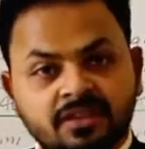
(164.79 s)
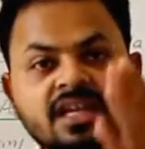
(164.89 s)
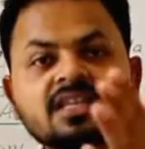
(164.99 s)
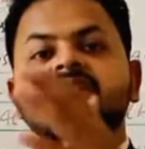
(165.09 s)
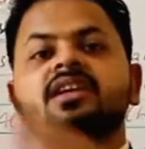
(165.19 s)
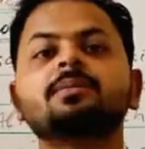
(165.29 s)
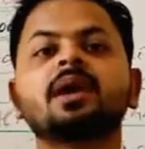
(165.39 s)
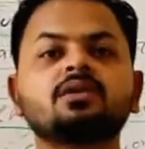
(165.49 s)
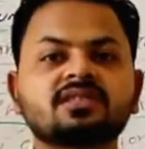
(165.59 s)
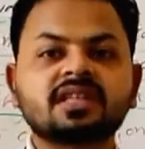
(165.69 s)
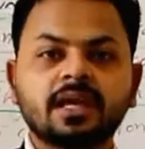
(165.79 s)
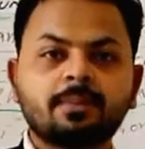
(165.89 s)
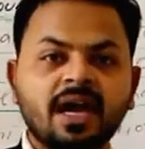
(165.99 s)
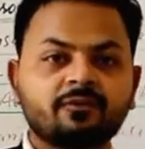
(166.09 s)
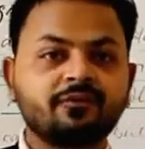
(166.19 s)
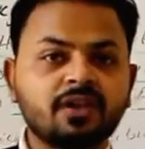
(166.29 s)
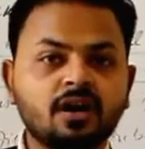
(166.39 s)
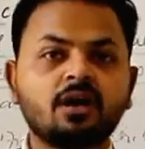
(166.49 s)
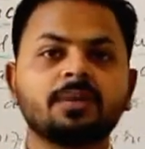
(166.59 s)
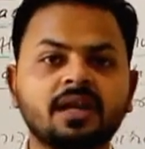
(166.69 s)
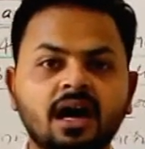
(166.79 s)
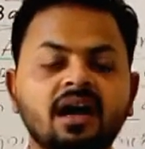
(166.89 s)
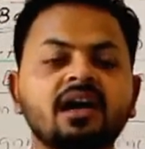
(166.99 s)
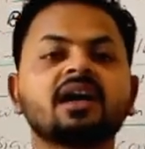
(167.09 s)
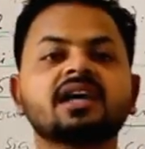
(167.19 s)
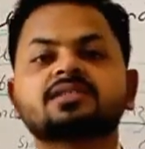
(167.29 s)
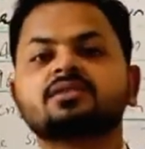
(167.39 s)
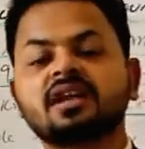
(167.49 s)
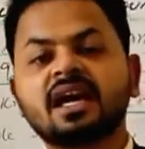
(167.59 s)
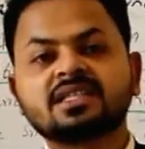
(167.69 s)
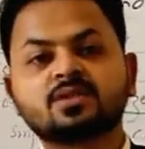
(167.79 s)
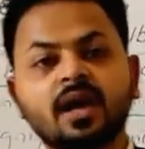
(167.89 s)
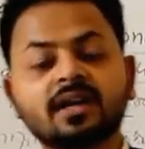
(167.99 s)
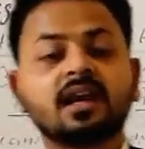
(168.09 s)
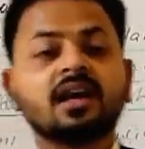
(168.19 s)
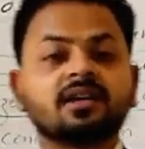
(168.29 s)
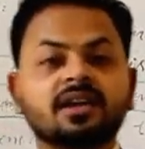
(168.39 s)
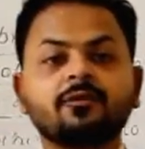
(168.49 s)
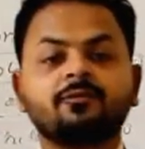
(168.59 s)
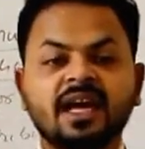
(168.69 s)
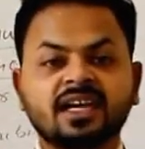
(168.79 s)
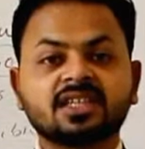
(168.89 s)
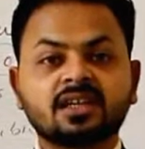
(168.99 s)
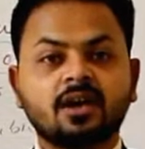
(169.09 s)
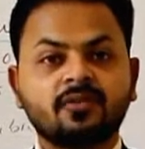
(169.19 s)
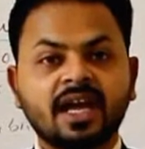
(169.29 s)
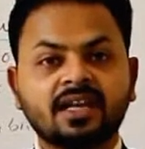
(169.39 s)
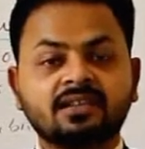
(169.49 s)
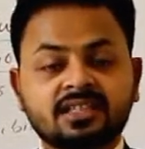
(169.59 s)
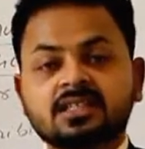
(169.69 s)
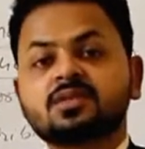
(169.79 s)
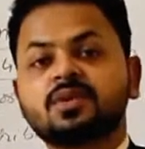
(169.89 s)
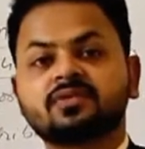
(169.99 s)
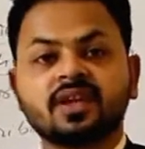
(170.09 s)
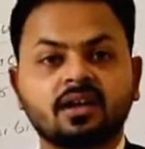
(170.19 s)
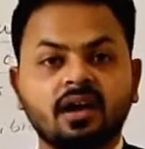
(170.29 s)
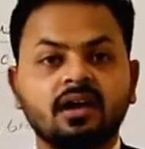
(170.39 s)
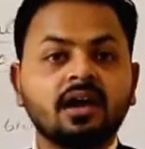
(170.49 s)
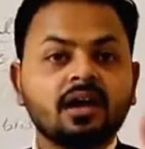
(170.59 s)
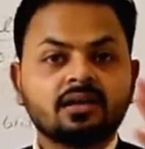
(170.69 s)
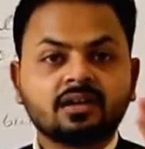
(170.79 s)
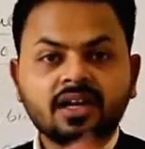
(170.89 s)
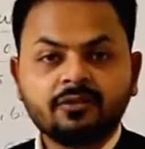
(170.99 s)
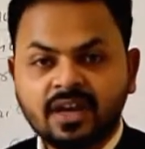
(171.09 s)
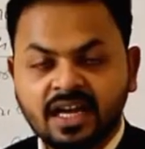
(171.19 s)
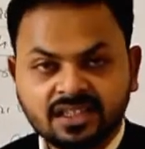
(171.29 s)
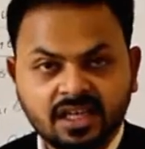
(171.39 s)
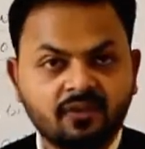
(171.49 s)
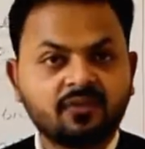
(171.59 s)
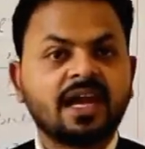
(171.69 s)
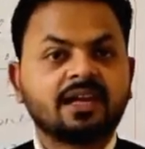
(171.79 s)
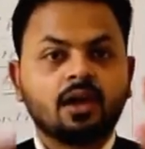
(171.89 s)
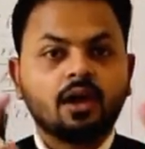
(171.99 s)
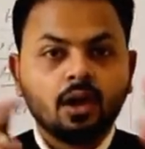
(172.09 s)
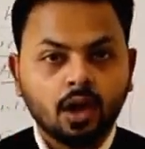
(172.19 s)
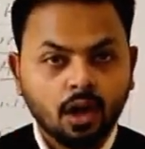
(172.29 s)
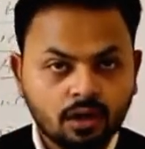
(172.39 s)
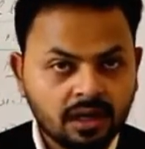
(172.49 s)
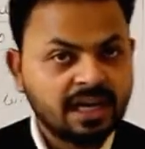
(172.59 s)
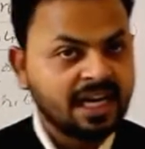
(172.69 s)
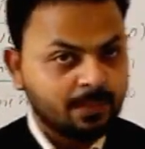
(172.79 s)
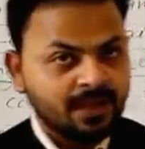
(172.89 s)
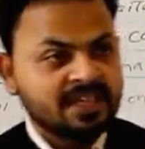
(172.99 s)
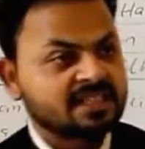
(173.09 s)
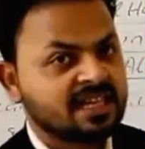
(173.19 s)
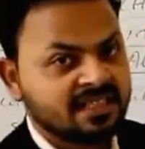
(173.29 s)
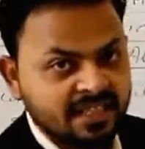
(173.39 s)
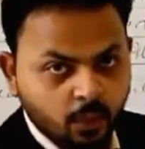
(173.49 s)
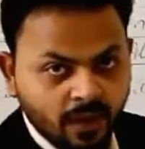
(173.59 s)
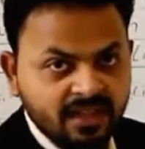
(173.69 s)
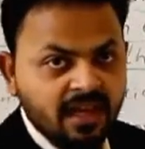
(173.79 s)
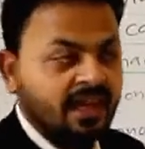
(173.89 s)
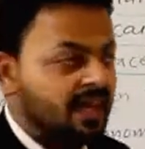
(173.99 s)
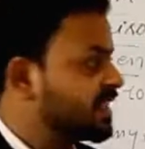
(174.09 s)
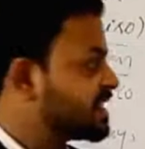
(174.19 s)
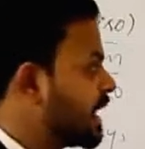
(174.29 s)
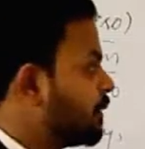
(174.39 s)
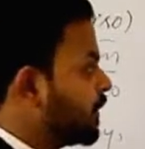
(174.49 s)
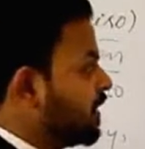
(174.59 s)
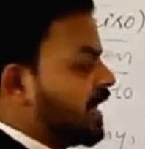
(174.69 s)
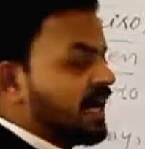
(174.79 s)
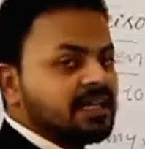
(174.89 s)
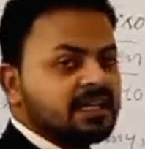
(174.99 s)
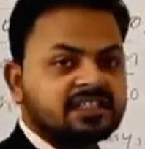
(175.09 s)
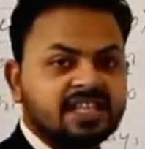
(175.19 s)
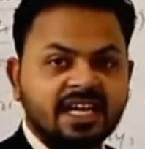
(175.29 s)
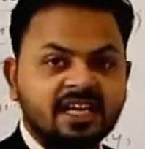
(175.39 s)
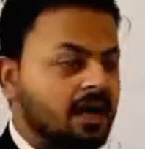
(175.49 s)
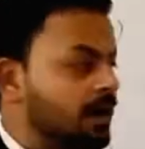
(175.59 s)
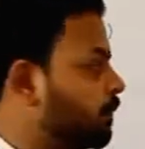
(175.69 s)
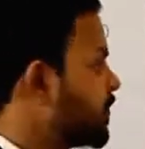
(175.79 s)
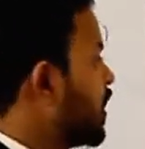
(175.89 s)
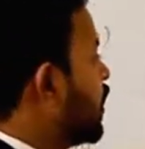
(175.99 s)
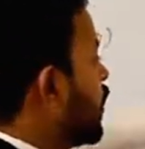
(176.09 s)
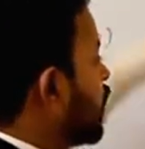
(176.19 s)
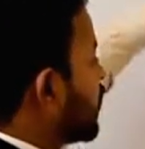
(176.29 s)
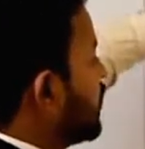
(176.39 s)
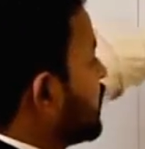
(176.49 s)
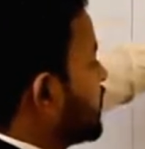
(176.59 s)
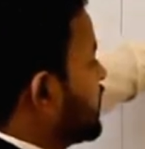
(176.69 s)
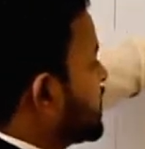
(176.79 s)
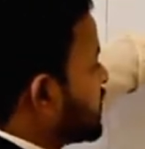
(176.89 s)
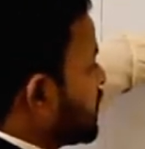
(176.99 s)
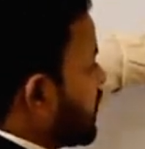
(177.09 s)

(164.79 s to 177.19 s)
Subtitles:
This rebouncing back phenomena is known as what? Reflection of light. This is what we call reflection of light. Look, let me discuss it with example and diagram. Look, this